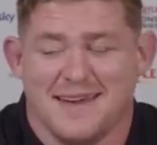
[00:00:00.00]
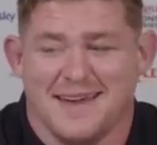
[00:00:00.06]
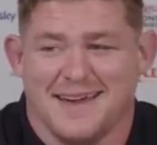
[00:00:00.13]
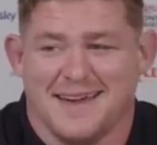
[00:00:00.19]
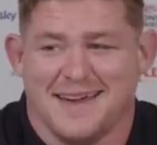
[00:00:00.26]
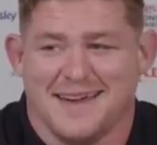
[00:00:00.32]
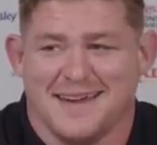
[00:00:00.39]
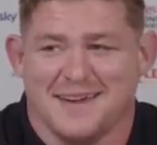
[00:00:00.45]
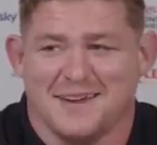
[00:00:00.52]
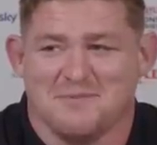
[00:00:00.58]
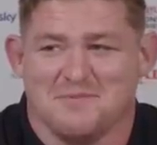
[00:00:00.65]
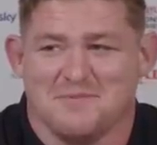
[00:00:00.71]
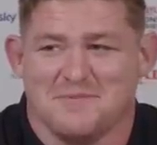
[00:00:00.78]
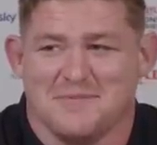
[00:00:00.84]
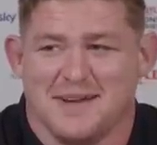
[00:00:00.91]

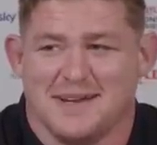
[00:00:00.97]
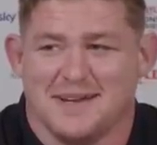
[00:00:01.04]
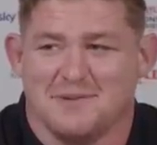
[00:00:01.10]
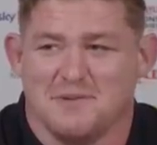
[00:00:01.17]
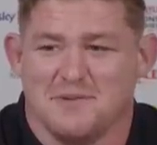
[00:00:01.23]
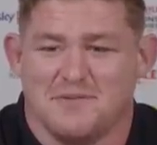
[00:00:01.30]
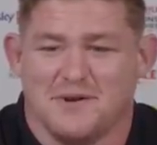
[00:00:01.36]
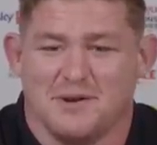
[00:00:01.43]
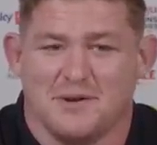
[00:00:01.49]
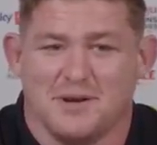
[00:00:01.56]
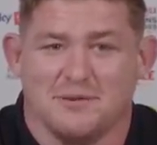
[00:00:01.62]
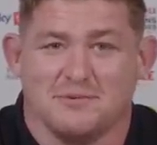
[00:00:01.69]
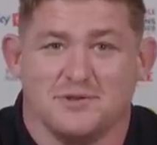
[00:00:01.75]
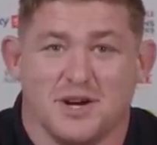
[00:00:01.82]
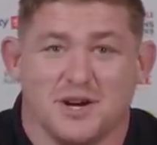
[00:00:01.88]
Um, and then we found
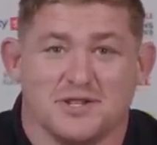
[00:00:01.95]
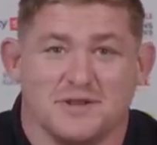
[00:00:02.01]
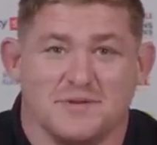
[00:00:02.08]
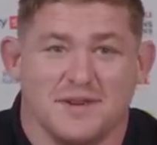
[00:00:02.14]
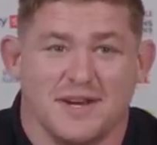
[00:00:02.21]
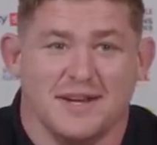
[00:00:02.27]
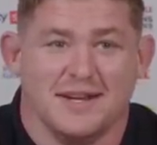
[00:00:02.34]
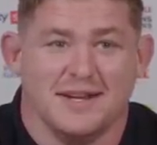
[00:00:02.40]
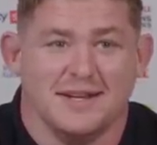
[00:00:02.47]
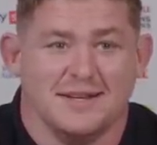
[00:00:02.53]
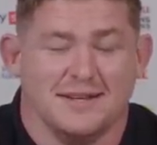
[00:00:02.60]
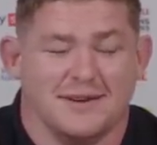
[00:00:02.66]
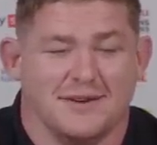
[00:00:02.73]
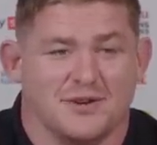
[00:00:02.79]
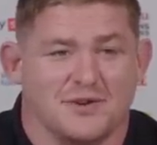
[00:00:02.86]
out Josh
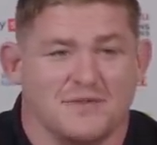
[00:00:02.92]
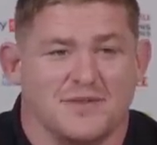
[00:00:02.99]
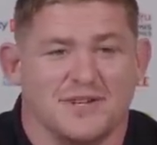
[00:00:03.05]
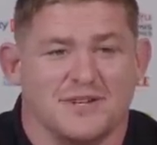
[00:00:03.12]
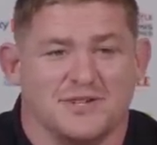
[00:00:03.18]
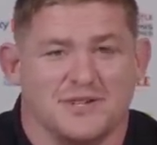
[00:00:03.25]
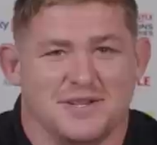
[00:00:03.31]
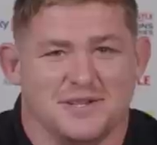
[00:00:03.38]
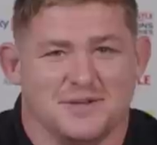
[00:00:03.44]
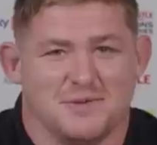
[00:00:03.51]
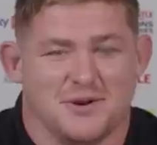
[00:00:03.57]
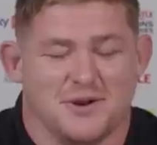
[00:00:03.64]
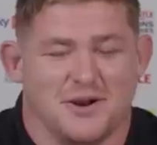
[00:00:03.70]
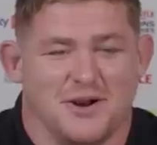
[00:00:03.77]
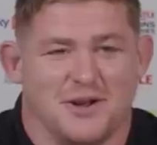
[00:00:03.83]
Navidi or Navici, as
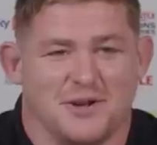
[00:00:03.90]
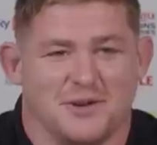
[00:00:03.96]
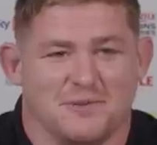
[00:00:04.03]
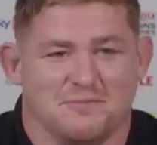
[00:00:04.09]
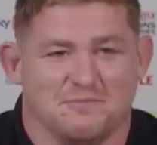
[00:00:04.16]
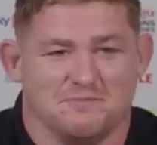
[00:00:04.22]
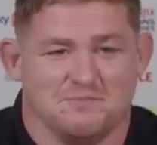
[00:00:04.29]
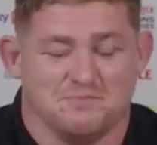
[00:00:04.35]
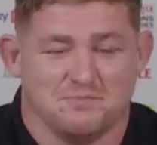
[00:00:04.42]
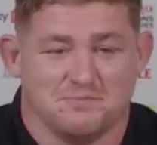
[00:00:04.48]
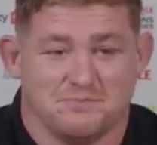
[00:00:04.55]
we're calling him.